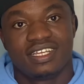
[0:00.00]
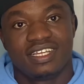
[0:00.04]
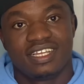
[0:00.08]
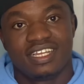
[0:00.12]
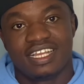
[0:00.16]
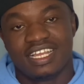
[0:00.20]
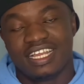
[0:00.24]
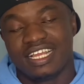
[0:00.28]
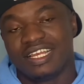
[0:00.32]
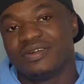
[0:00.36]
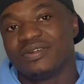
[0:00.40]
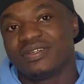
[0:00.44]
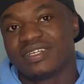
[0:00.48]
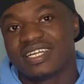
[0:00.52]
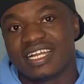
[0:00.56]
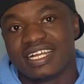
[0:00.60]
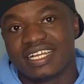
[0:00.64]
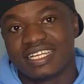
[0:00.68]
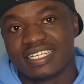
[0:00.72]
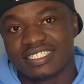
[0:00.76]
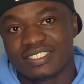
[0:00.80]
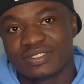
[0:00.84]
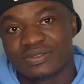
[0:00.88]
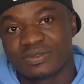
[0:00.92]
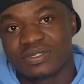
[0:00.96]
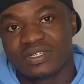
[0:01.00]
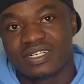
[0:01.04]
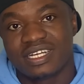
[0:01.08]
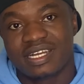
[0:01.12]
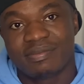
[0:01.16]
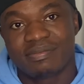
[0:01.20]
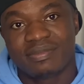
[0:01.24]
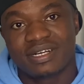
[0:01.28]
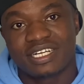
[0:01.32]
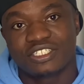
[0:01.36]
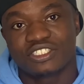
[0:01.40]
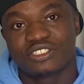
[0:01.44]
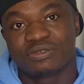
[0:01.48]
Hello guys, welcome
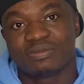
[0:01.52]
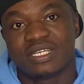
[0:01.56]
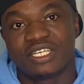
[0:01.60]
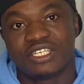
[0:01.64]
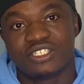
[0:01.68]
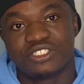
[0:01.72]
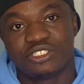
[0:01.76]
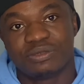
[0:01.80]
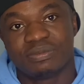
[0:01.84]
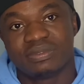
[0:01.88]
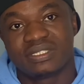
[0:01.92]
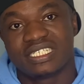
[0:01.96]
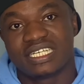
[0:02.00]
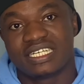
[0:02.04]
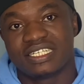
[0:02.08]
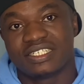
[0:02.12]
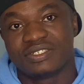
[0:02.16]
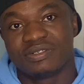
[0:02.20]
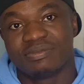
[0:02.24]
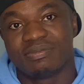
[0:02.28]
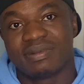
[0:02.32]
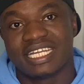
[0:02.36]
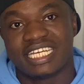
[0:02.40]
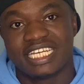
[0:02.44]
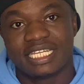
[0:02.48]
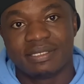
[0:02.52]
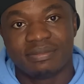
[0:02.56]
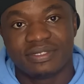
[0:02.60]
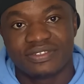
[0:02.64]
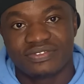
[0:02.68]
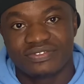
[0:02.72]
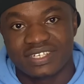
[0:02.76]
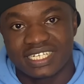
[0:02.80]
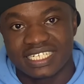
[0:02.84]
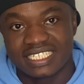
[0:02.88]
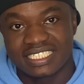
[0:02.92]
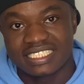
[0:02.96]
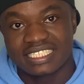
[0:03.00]
back to my YouTube channel. My name is
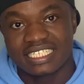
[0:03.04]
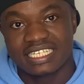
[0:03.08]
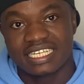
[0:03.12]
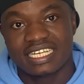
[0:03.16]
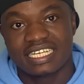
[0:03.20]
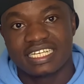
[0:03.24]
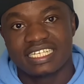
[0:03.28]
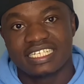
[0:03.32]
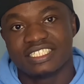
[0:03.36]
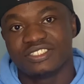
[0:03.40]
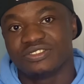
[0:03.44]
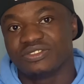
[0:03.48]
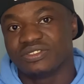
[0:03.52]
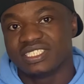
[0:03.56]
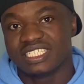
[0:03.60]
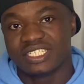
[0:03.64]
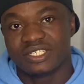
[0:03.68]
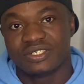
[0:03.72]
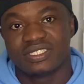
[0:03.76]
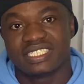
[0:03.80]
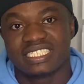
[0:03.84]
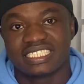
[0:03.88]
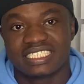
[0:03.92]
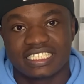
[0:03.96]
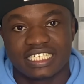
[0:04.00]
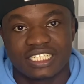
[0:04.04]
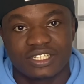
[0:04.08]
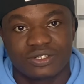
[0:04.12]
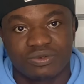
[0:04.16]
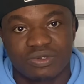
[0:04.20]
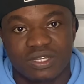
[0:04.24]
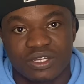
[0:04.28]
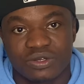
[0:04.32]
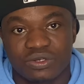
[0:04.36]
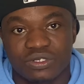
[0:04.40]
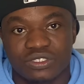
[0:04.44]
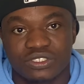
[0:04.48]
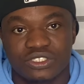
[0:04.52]
Frank Taylor, and today on the channel we
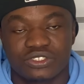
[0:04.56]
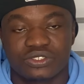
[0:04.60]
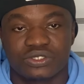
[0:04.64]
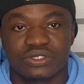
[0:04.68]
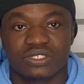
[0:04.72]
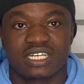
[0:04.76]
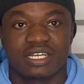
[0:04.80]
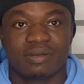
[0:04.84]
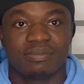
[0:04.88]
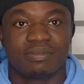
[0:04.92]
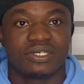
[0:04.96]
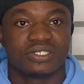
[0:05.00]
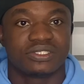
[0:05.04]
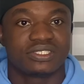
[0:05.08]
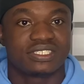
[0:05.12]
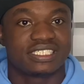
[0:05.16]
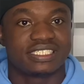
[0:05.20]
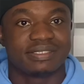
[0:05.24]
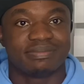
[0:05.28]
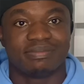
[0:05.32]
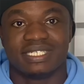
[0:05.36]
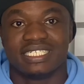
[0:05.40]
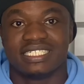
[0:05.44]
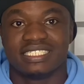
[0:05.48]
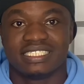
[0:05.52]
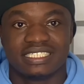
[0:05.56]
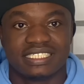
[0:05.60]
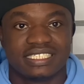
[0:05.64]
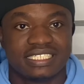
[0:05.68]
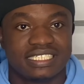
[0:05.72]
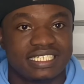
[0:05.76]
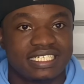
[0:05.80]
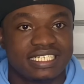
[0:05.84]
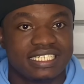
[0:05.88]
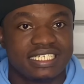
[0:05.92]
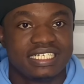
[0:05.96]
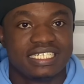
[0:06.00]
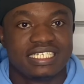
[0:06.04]
are going to talk about cement.
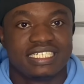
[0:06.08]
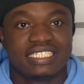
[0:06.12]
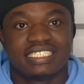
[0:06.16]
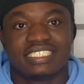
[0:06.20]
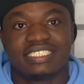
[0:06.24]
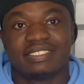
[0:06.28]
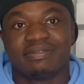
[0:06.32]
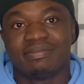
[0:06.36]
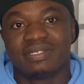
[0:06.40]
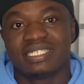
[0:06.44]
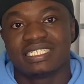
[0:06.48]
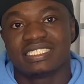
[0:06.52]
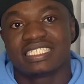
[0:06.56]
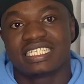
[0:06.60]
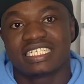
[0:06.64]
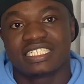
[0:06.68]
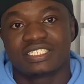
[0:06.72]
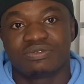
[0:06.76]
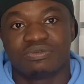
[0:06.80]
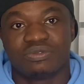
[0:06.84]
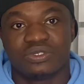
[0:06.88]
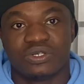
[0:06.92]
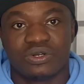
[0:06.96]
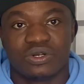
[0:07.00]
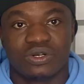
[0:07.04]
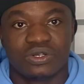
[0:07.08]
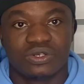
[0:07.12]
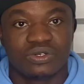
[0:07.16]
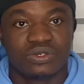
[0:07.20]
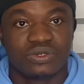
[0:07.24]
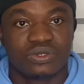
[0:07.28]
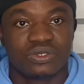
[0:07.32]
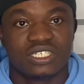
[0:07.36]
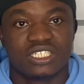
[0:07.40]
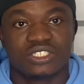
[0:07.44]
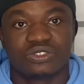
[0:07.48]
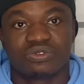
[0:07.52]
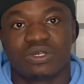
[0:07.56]
Cement, as we all know,
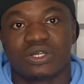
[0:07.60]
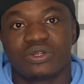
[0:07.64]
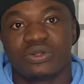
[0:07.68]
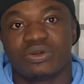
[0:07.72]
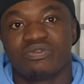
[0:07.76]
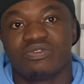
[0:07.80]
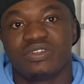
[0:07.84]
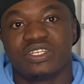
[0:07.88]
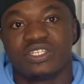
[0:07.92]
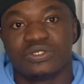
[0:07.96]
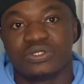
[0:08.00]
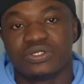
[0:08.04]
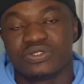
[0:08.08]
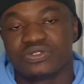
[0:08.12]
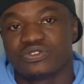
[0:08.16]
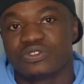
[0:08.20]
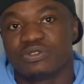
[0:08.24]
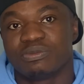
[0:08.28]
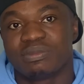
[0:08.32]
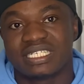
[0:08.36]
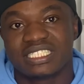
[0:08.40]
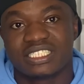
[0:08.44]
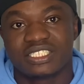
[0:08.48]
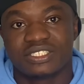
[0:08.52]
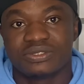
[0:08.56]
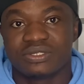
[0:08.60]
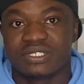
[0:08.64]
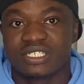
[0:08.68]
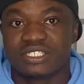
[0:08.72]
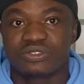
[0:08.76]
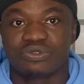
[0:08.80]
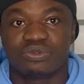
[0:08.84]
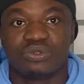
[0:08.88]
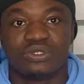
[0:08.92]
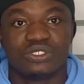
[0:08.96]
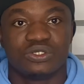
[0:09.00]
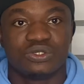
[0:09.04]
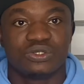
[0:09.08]
is one of the useful materials
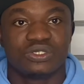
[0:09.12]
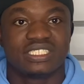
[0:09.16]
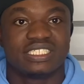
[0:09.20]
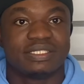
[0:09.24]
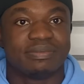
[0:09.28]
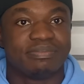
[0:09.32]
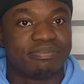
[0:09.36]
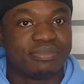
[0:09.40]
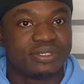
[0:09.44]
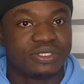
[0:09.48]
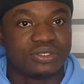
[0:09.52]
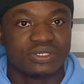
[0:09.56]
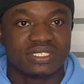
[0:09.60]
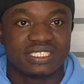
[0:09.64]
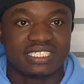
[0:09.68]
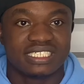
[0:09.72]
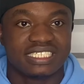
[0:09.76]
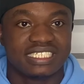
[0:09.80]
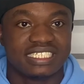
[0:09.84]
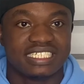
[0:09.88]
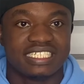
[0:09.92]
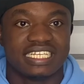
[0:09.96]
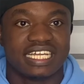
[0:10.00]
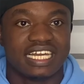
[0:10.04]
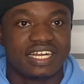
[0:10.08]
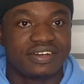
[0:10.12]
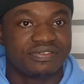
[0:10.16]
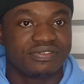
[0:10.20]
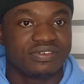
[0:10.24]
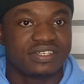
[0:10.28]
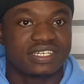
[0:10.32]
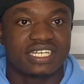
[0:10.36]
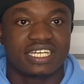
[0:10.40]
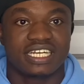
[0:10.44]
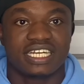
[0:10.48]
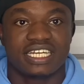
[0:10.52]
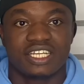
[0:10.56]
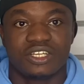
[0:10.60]
we use in building in
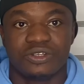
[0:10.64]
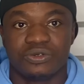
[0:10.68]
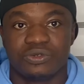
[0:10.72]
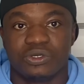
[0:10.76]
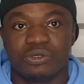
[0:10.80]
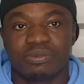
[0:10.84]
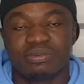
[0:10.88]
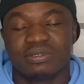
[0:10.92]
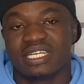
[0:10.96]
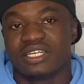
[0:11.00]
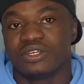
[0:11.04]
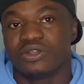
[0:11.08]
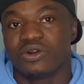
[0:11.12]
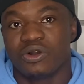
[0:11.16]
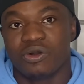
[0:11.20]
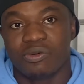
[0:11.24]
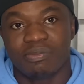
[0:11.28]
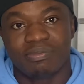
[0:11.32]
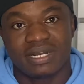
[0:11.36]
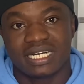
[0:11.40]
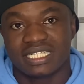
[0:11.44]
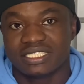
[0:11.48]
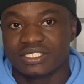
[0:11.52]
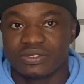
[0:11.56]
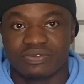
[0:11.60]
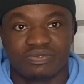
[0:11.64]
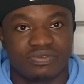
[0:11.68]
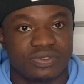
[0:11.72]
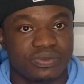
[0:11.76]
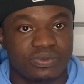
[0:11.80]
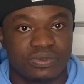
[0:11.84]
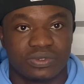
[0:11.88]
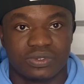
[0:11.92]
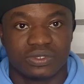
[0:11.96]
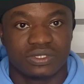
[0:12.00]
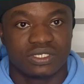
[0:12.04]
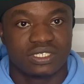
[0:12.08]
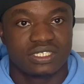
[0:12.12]
Africa, Europe and all parts of the
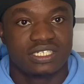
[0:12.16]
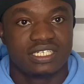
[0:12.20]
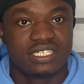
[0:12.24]
world.